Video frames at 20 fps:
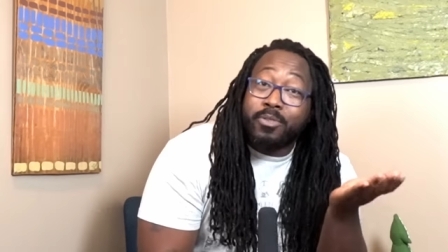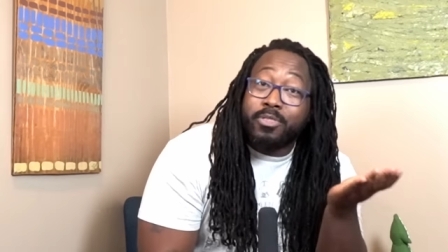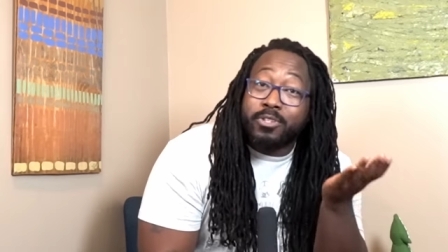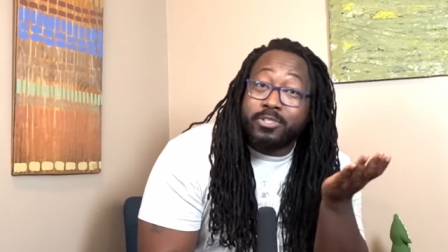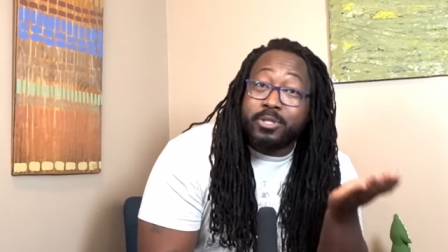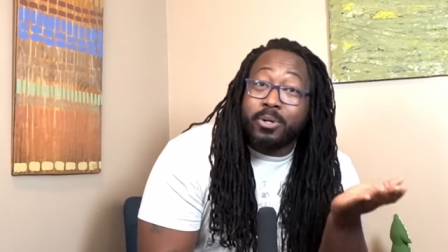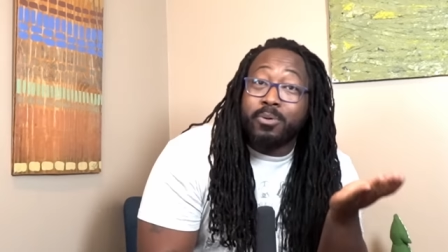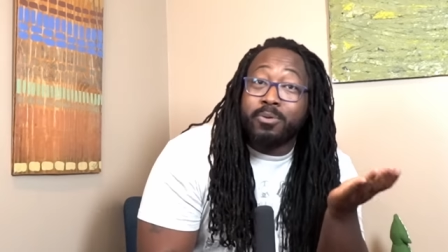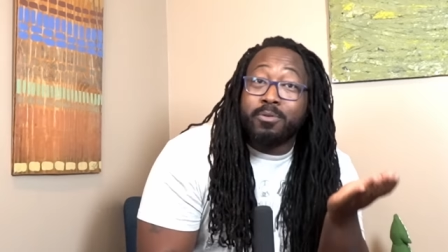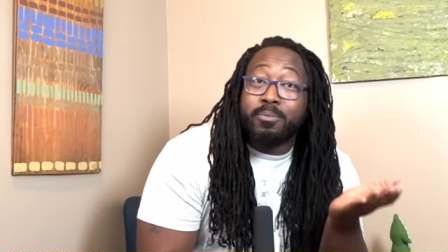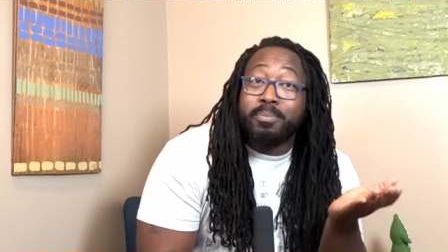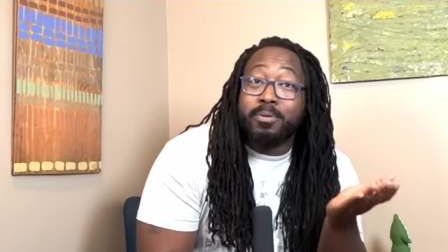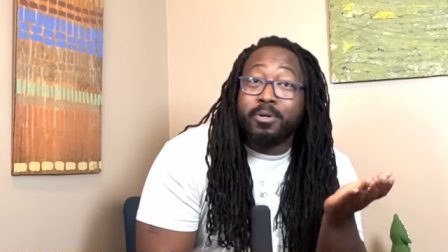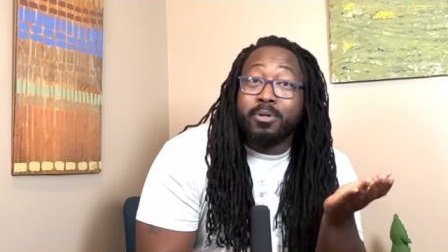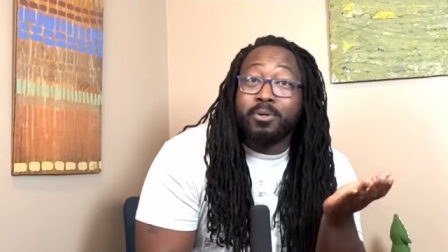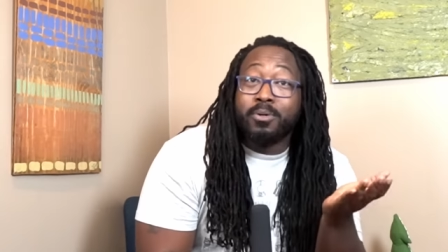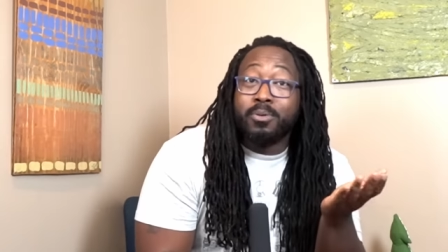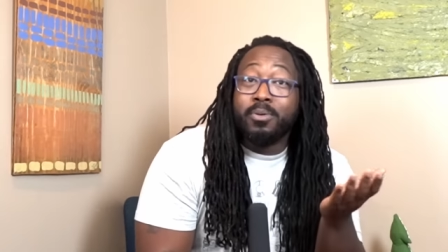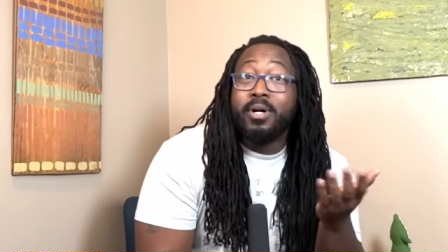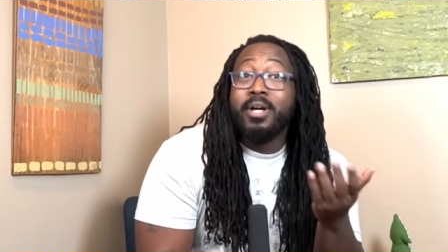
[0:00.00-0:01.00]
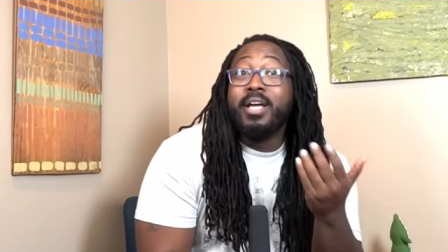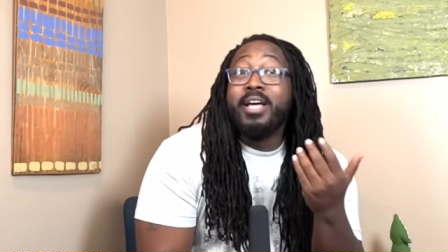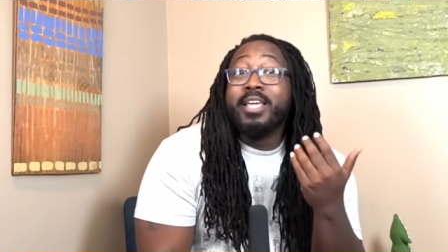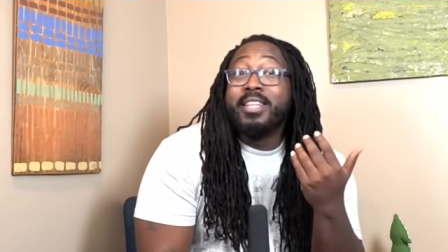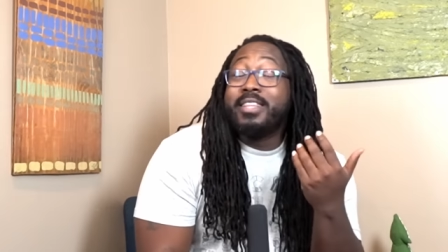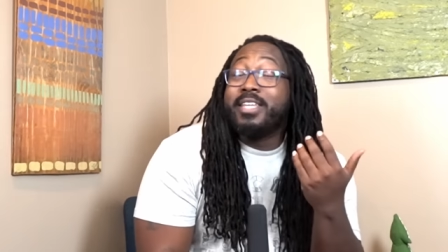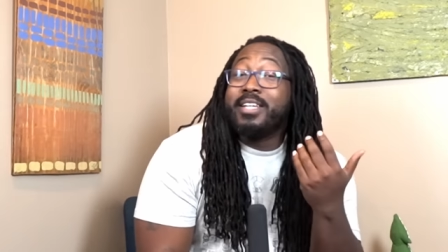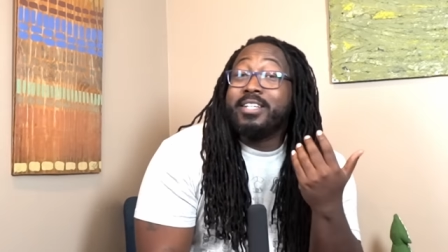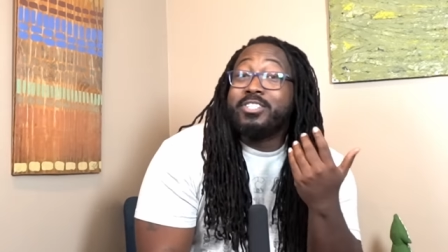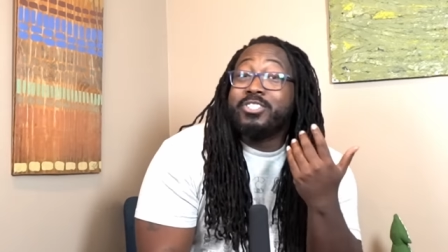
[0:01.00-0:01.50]
on the totem pole
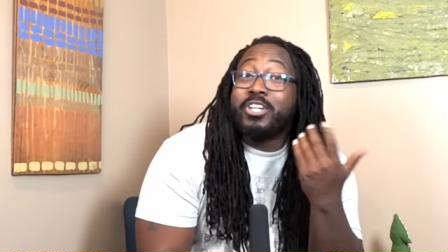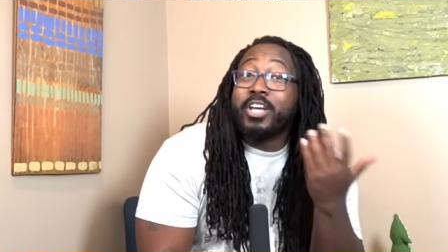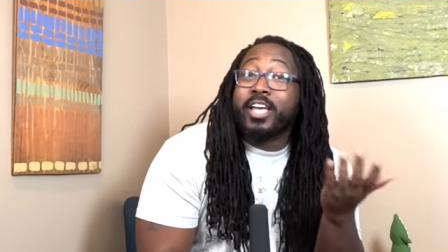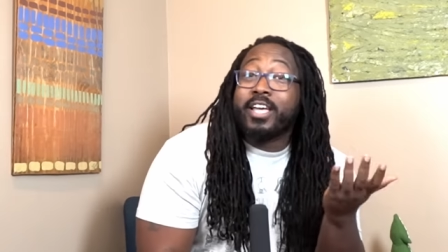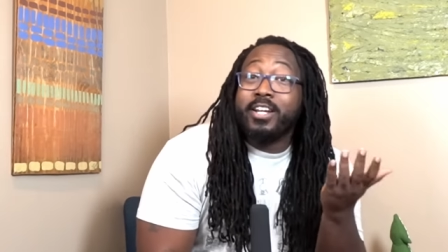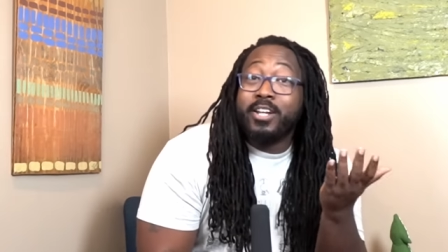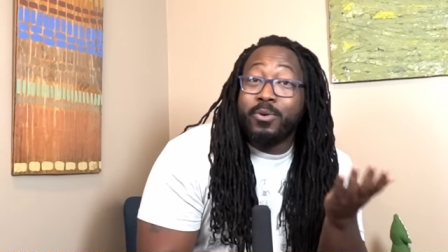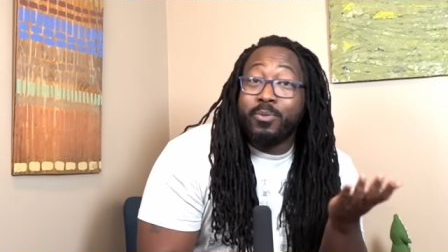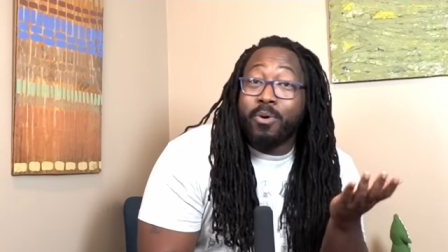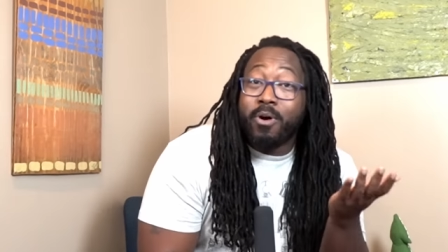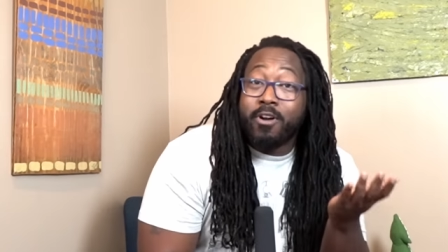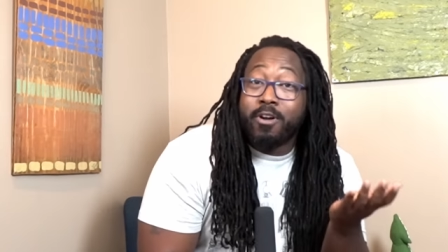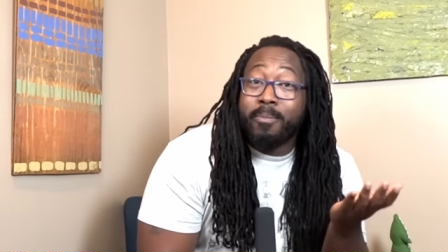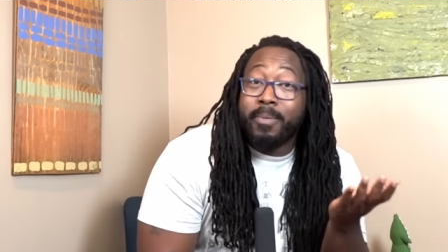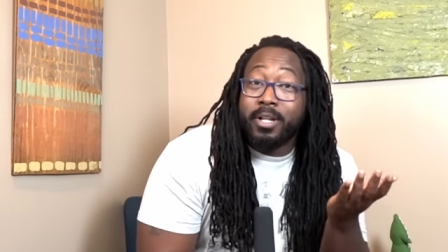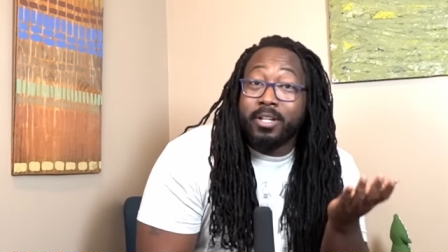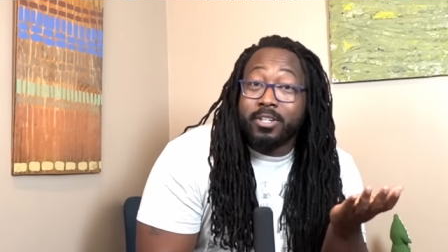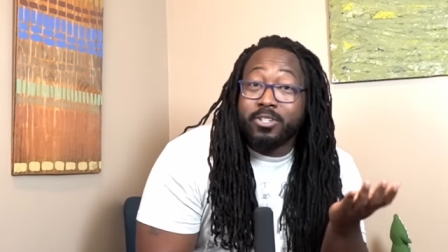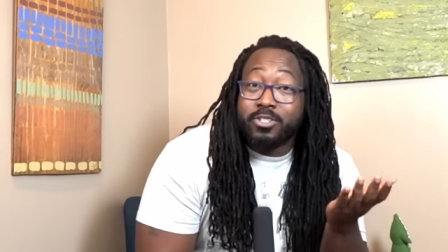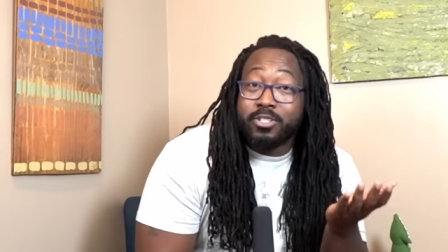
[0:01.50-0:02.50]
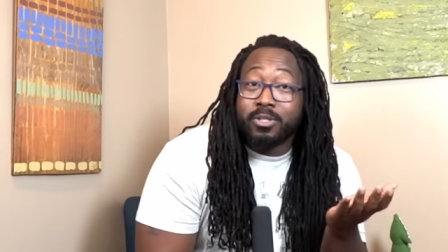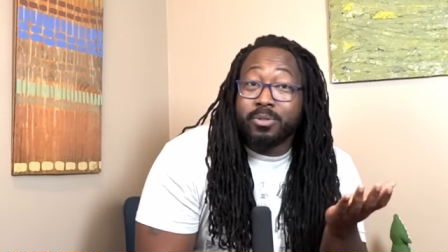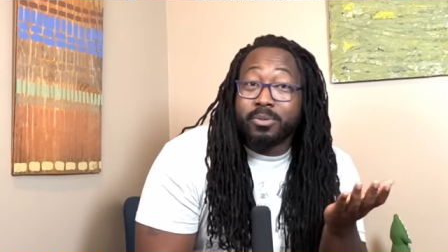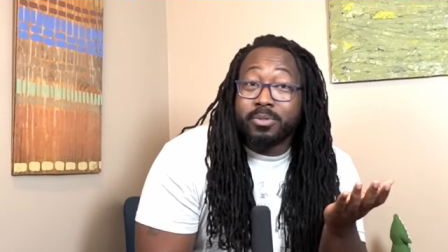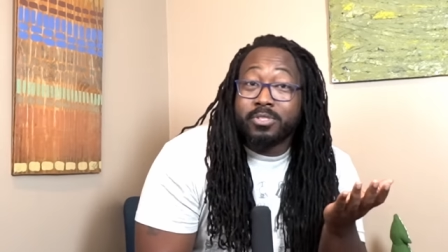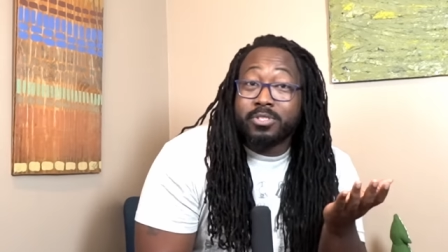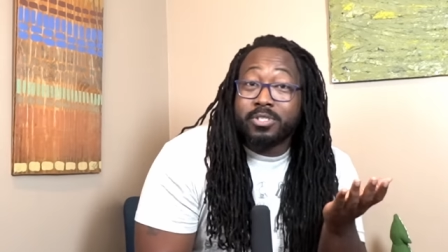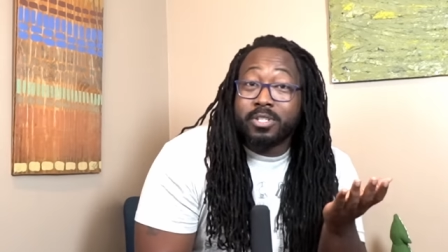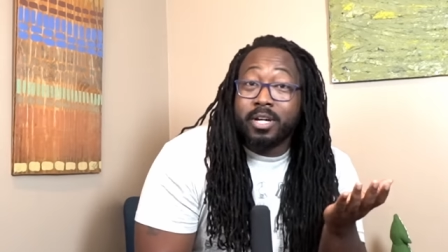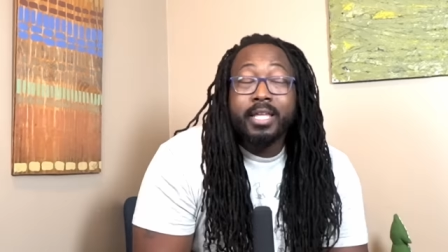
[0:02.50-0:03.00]
than chicken and watermelon
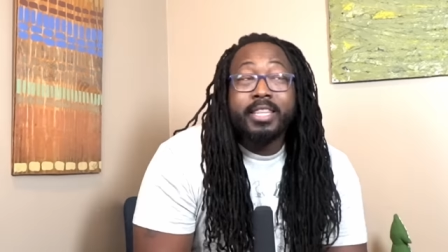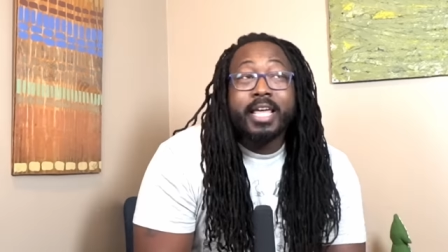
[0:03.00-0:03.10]
jokes.